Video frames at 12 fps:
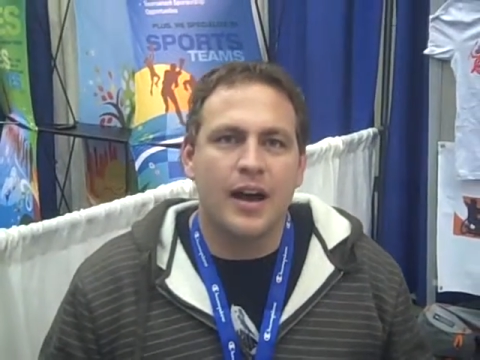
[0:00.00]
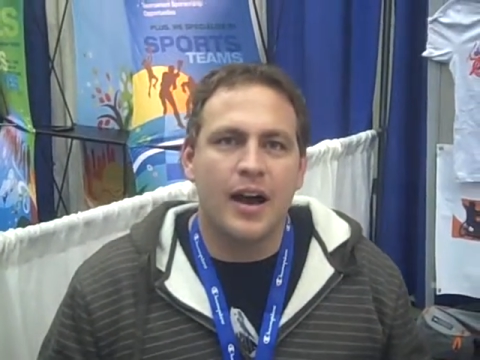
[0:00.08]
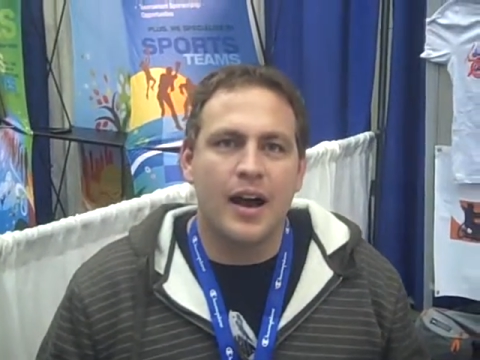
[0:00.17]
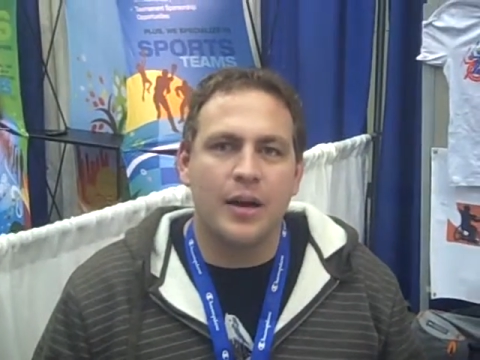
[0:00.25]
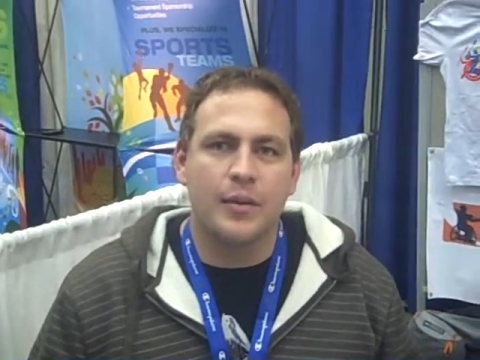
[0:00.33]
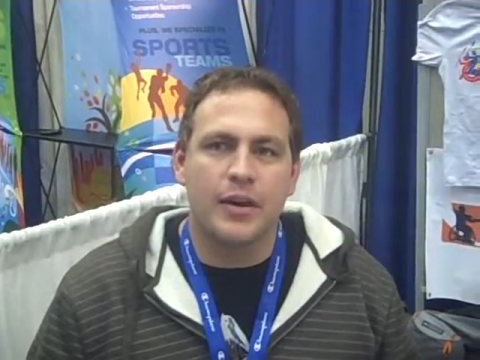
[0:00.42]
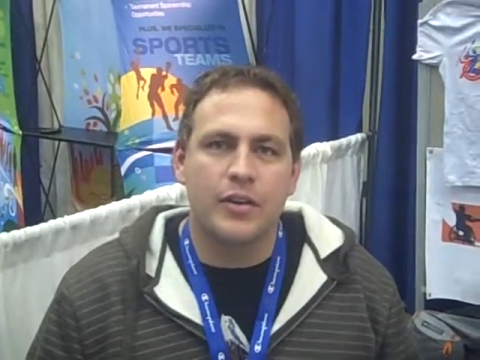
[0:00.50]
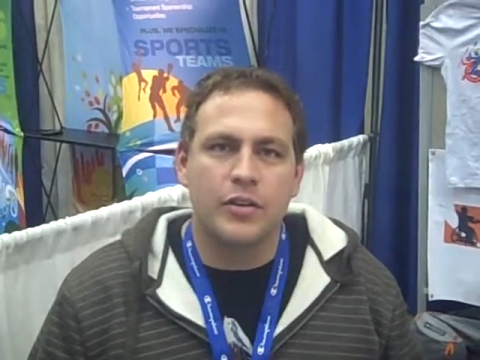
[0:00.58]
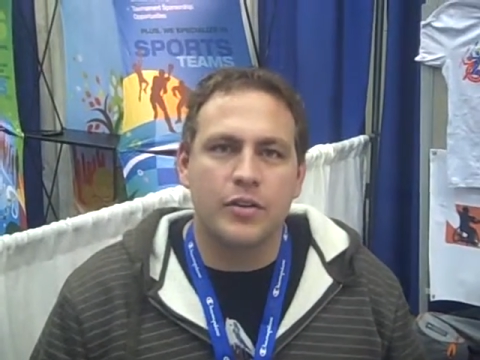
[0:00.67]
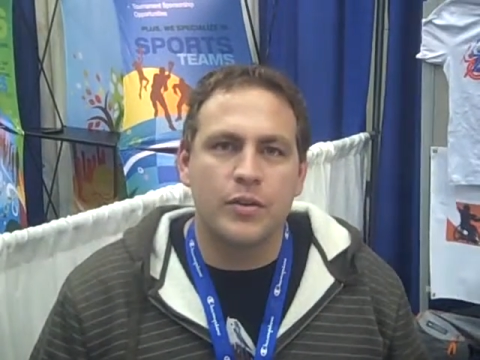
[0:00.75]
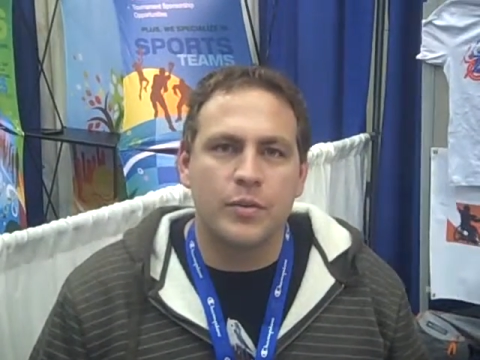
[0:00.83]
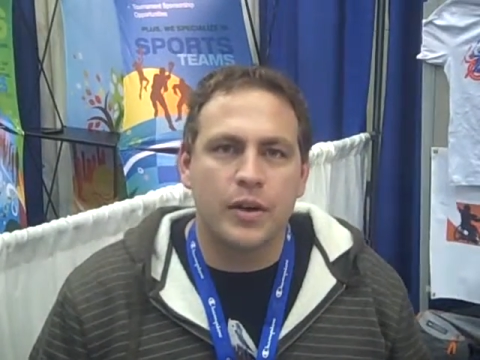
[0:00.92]
Uh, we're going to
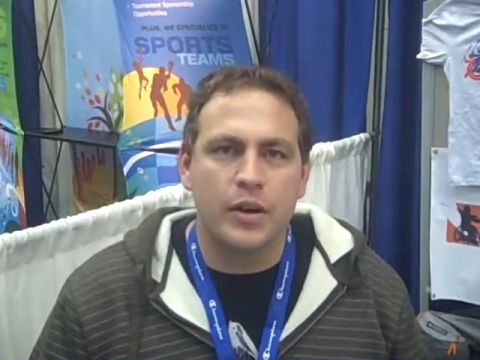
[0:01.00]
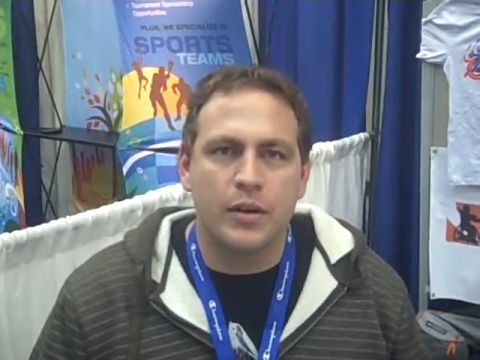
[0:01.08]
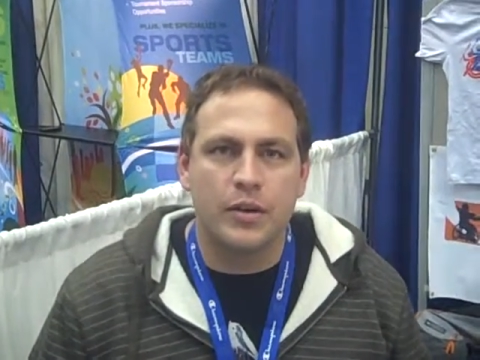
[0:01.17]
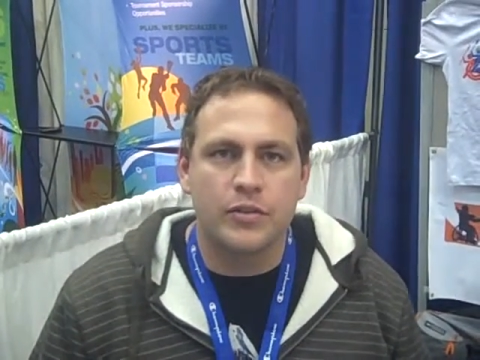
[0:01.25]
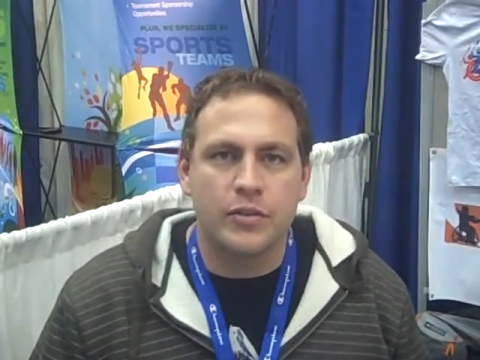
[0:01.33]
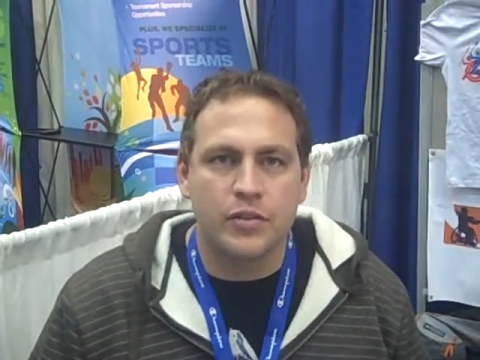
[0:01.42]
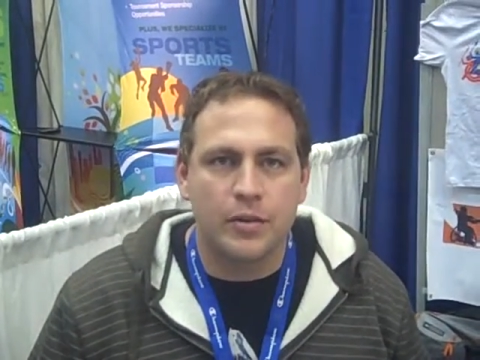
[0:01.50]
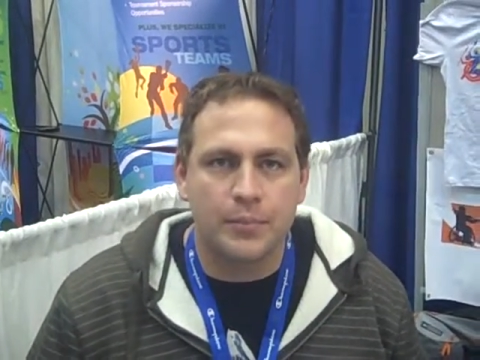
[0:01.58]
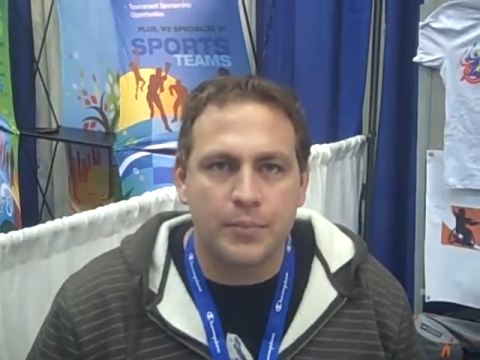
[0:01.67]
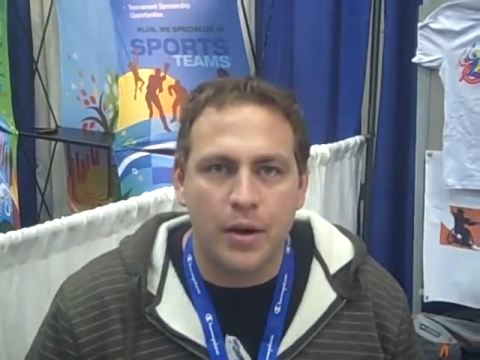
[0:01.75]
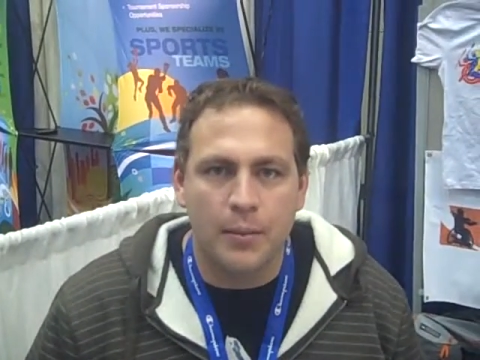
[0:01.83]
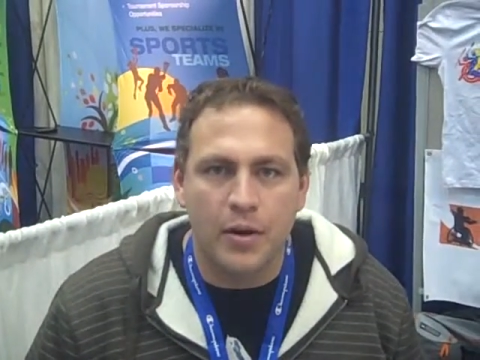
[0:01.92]
do we're going to do some
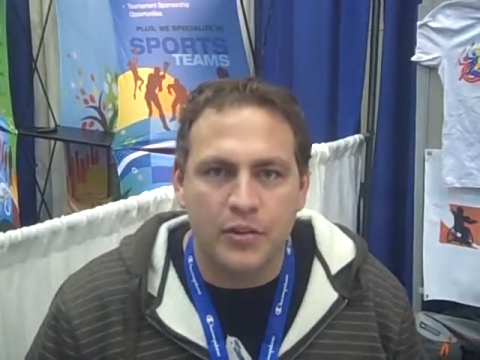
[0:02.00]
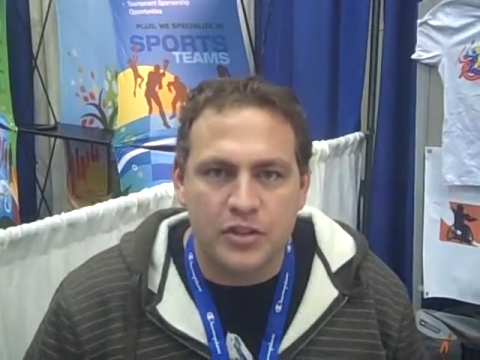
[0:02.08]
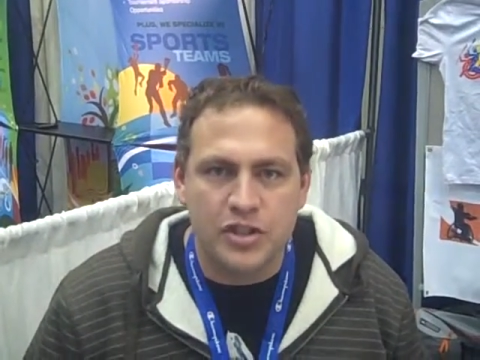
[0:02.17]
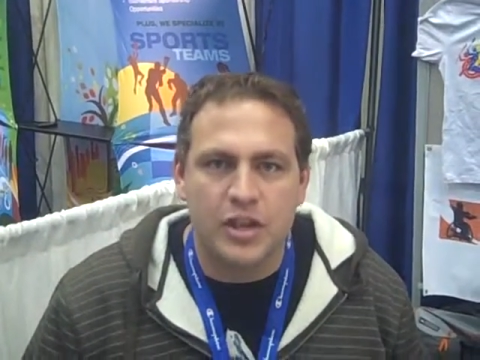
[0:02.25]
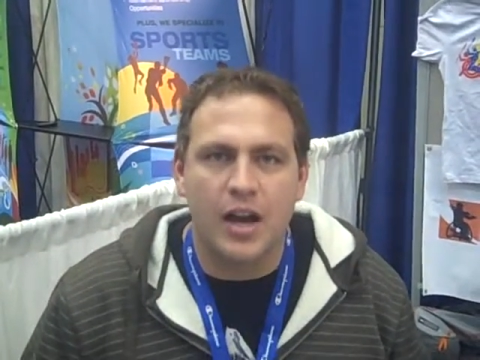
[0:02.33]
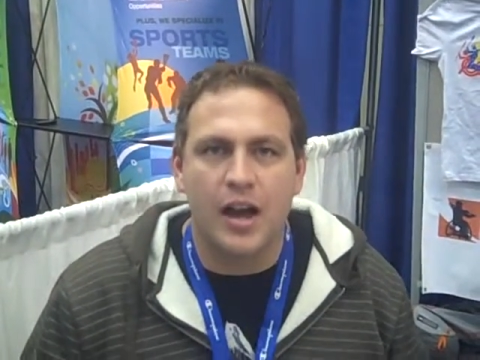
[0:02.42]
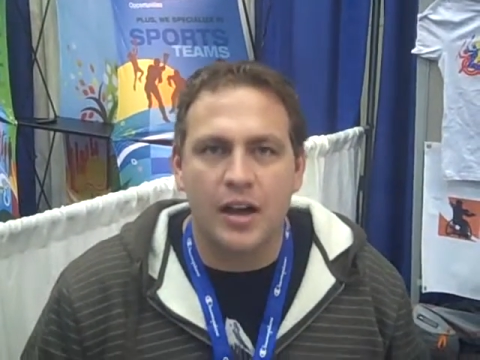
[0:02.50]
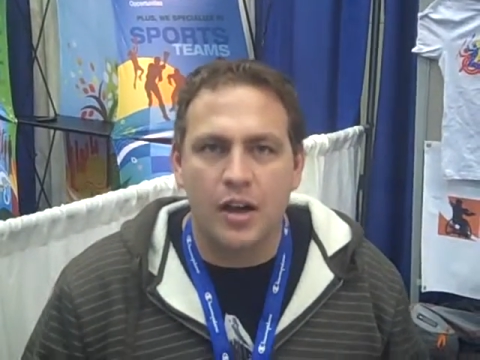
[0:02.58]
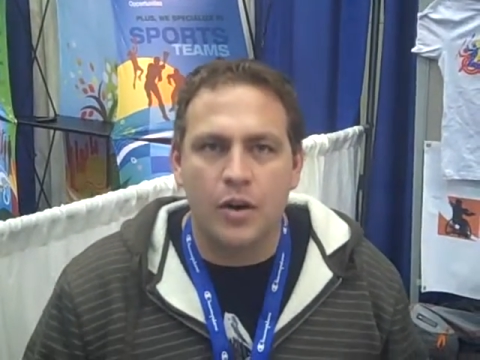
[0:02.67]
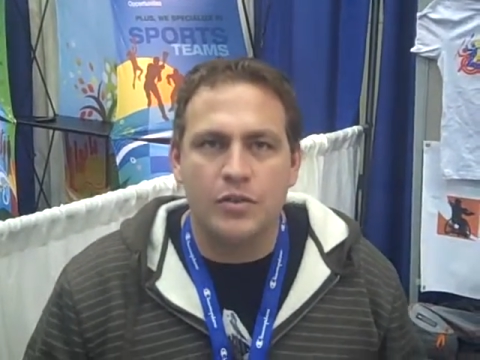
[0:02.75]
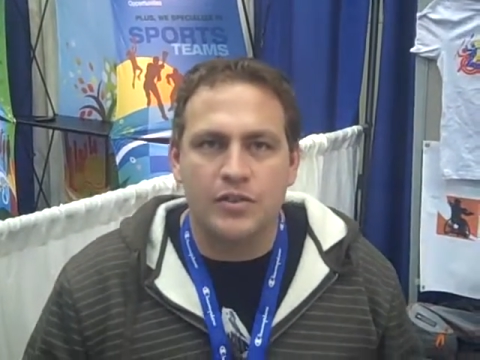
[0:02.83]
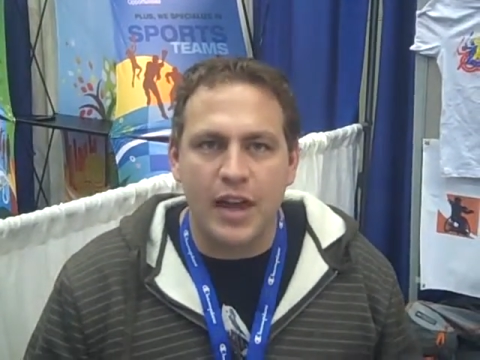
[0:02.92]
promos in Chicago,